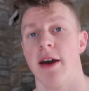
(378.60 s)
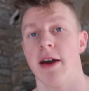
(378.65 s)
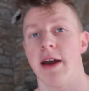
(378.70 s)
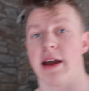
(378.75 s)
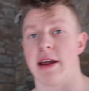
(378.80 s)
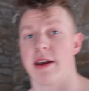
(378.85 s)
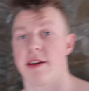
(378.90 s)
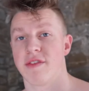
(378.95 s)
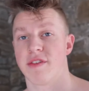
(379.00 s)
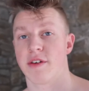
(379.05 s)

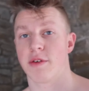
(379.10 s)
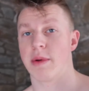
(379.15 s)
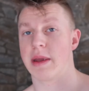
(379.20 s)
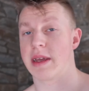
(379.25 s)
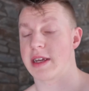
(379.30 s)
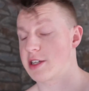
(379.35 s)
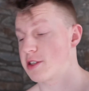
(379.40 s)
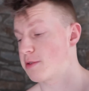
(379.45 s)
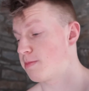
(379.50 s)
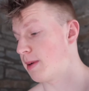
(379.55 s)
in a few
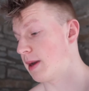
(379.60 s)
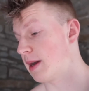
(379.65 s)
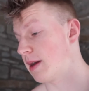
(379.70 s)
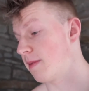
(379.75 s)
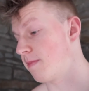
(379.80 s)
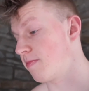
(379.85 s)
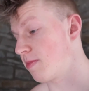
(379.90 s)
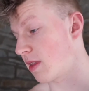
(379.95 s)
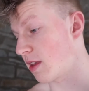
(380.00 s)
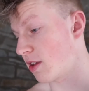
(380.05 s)
weeks,
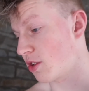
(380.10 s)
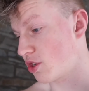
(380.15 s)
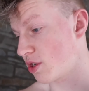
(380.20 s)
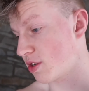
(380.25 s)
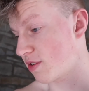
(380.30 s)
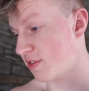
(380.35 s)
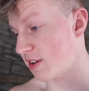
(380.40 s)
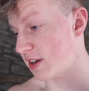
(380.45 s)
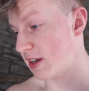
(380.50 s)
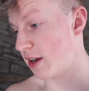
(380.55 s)
but
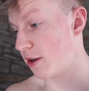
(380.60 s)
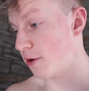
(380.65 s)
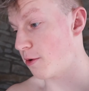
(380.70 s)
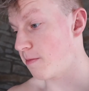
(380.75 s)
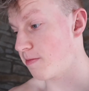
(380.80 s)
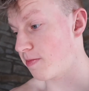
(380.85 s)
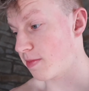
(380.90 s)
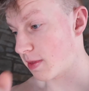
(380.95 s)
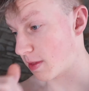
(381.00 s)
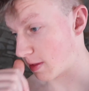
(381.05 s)
just for
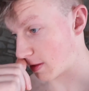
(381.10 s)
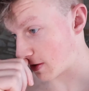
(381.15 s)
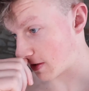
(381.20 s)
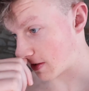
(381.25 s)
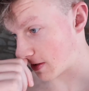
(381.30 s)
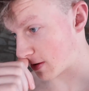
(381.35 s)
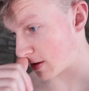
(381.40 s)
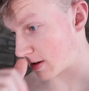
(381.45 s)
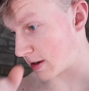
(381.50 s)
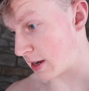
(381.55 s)
now,
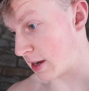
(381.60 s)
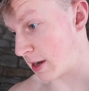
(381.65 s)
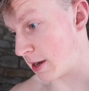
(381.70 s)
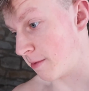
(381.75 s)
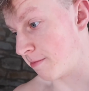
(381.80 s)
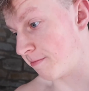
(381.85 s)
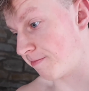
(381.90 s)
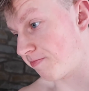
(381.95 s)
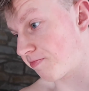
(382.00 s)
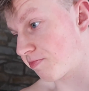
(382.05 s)

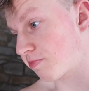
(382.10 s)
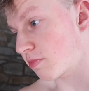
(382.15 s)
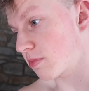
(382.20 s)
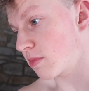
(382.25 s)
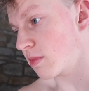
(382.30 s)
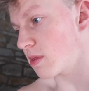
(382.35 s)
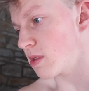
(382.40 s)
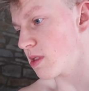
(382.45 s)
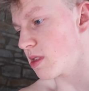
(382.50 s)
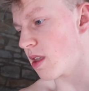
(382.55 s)
I
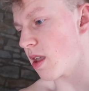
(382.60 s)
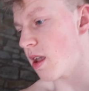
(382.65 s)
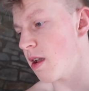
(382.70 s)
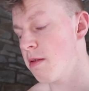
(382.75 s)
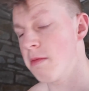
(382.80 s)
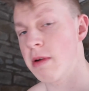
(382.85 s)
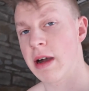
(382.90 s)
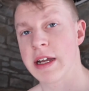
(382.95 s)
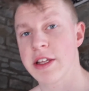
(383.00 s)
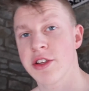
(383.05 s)

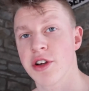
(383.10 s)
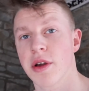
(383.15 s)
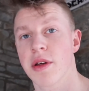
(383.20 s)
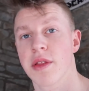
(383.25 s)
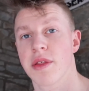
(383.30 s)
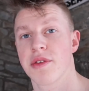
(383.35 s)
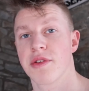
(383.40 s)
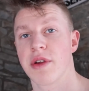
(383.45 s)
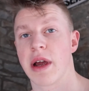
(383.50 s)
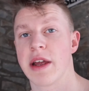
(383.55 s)

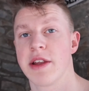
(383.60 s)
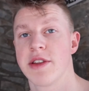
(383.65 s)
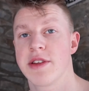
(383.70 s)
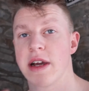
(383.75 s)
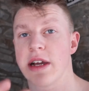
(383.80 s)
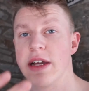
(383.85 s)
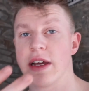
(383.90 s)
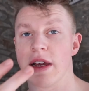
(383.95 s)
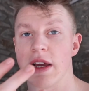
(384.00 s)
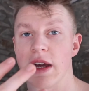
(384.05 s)

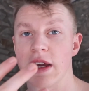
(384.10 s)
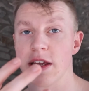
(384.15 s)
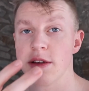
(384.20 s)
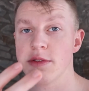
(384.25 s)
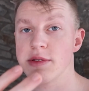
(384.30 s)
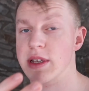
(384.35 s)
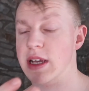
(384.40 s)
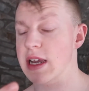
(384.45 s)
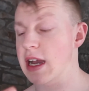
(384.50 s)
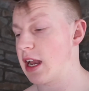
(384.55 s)

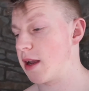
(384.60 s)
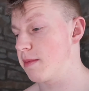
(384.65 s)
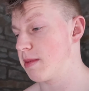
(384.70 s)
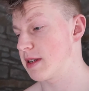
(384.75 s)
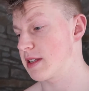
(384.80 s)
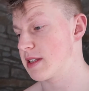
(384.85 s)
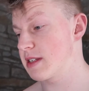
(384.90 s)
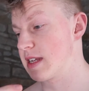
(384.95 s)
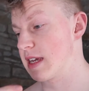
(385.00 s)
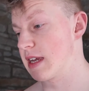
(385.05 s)
used the
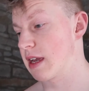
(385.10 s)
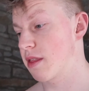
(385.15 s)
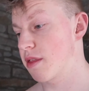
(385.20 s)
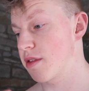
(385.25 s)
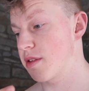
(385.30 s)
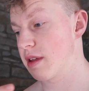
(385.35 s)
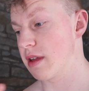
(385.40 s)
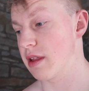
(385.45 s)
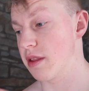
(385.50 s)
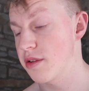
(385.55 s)
caliper to take
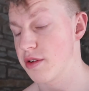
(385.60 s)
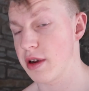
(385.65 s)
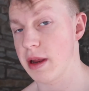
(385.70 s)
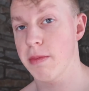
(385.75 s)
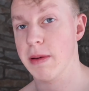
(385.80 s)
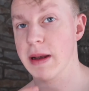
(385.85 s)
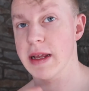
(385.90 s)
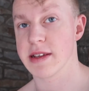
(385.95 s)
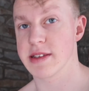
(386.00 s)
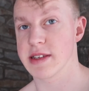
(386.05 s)
3
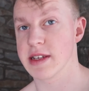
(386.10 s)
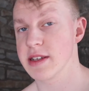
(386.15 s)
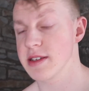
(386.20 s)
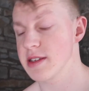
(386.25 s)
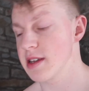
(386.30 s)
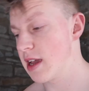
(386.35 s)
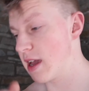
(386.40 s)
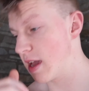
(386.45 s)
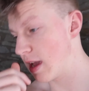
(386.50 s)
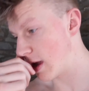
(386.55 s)

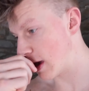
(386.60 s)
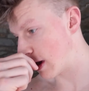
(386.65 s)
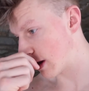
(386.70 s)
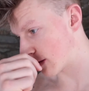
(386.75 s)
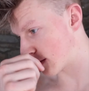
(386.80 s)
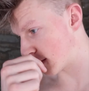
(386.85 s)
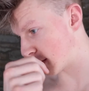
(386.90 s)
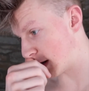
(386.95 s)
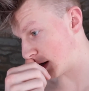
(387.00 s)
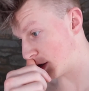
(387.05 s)
places.
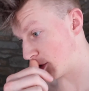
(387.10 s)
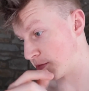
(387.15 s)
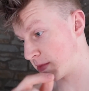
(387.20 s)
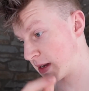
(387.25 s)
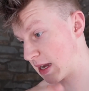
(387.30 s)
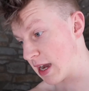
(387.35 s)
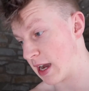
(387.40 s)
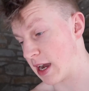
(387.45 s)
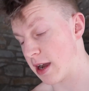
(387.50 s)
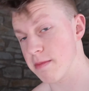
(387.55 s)
I do
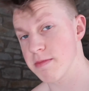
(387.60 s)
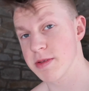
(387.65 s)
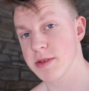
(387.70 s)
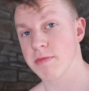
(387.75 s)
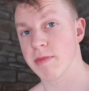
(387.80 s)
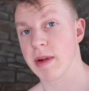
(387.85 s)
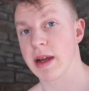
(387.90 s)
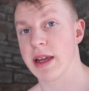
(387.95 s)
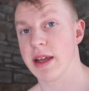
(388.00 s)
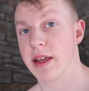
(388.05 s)
my abs,
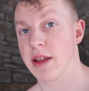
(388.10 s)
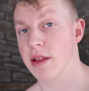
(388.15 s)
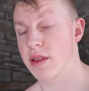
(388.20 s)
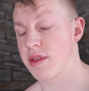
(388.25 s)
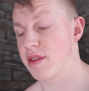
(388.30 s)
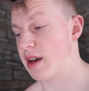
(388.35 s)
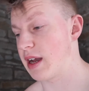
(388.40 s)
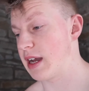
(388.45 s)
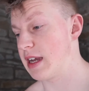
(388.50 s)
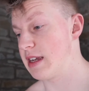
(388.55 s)
my
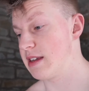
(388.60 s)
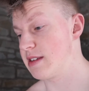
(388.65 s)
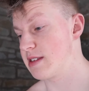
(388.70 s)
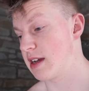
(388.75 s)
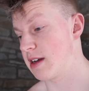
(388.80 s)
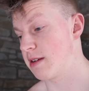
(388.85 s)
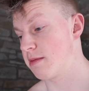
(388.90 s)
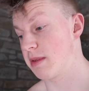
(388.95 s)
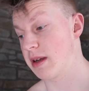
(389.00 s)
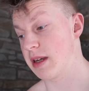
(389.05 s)
thighs
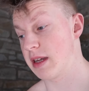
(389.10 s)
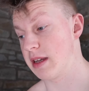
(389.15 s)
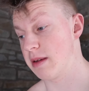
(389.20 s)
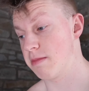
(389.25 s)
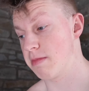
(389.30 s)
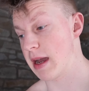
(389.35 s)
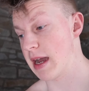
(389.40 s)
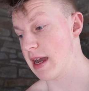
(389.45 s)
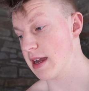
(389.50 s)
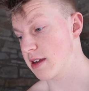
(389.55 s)
and
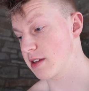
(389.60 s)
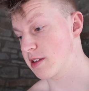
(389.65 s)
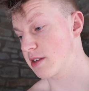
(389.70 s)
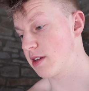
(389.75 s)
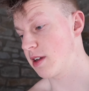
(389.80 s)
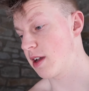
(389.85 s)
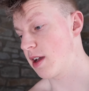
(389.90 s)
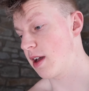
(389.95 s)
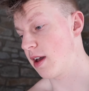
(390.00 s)
my pecs,